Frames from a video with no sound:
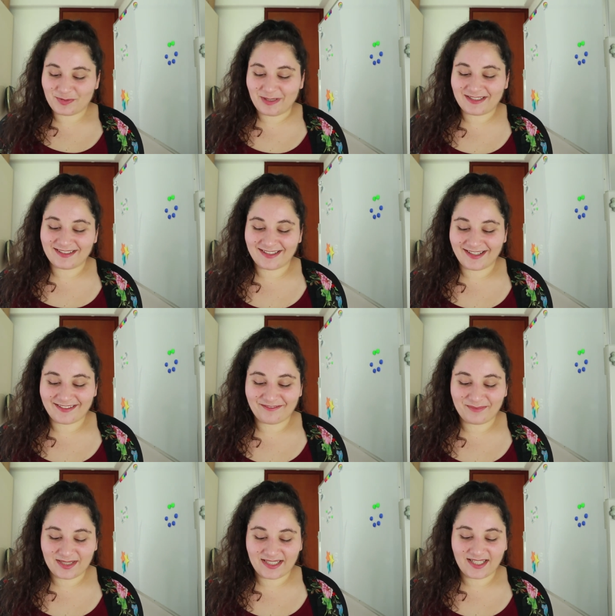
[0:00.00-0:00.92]
spend a lot
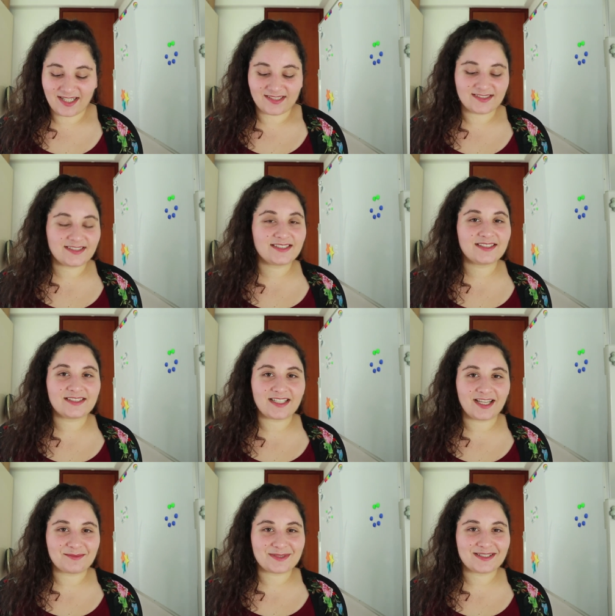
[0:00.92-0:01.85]
of money on
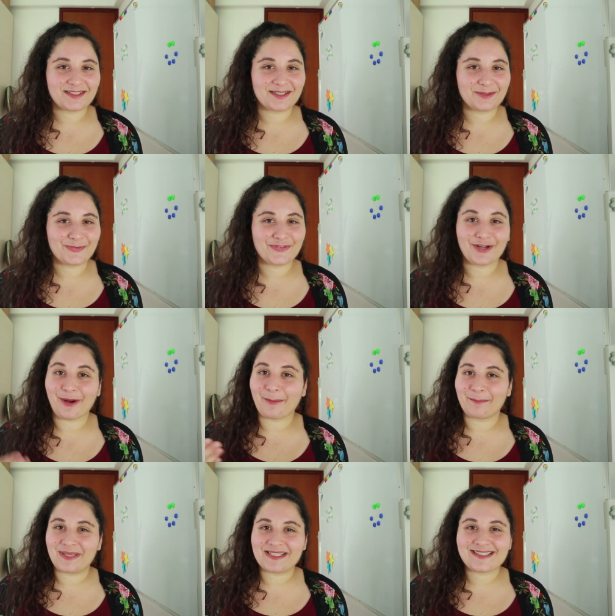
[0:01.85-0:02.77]
Sam's Club for our
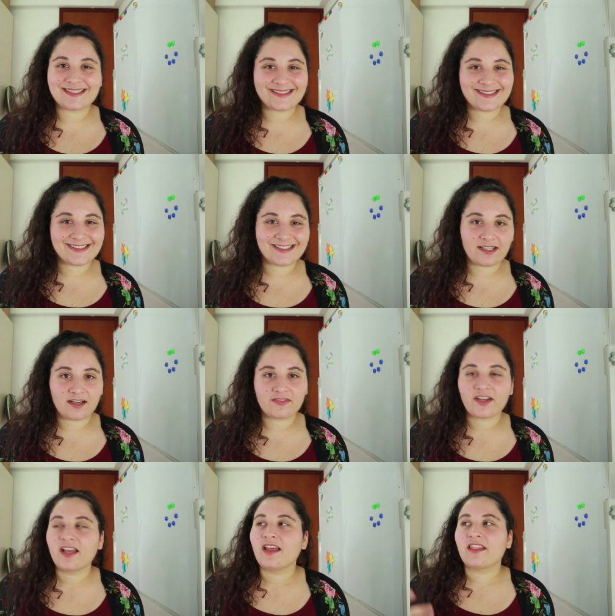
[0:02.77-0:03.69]
meats and
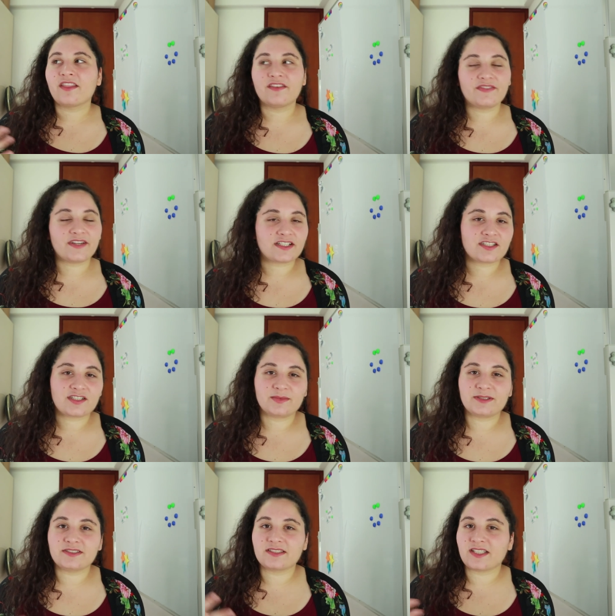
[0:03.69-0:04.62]
stuff, the
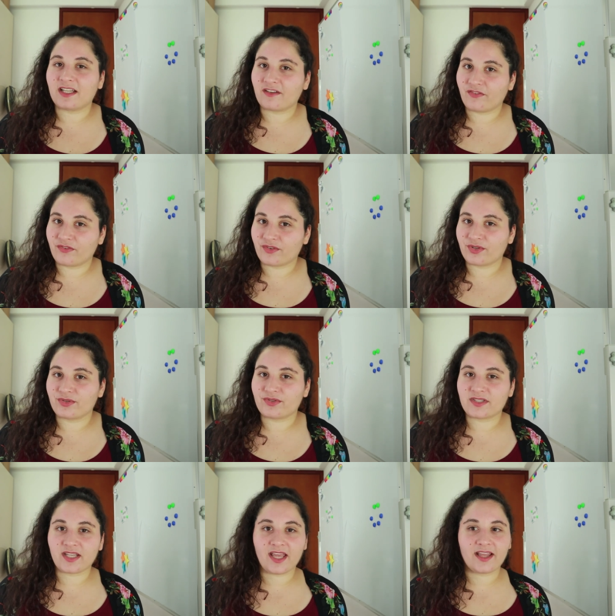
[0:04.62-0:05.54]
vegetables and
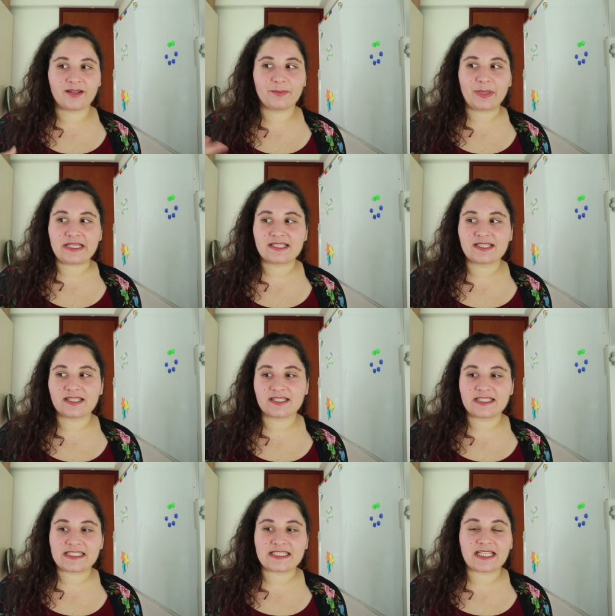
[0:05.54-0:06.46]
fruits and
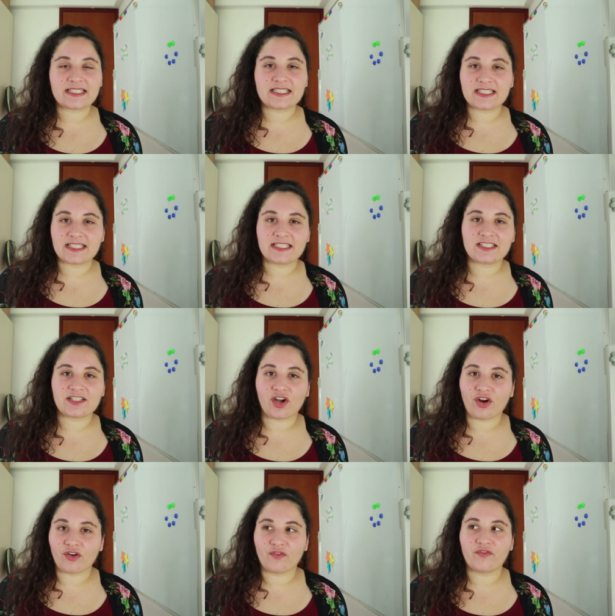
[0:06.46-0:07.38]
basic necessities
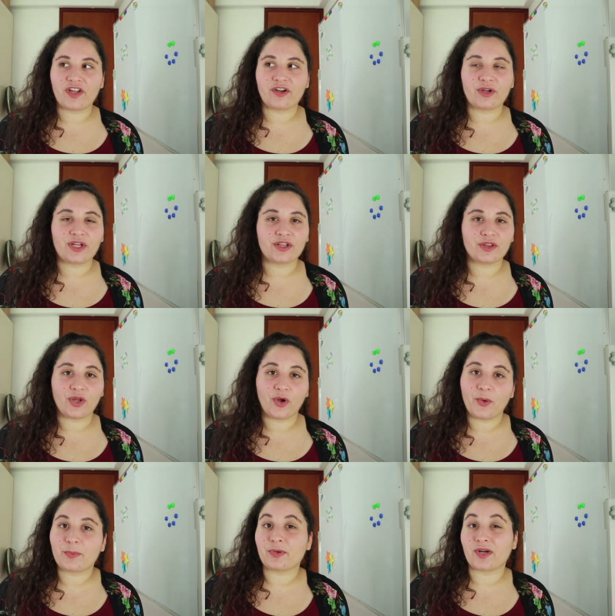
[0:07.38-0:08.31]
are very
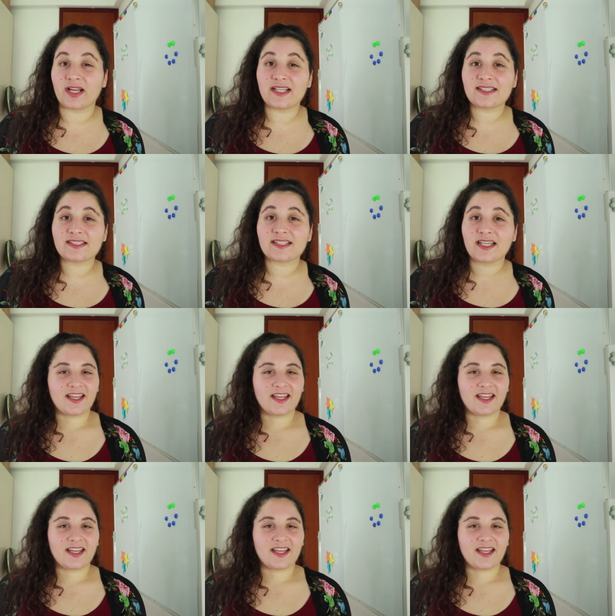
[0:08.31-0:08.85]
low priced.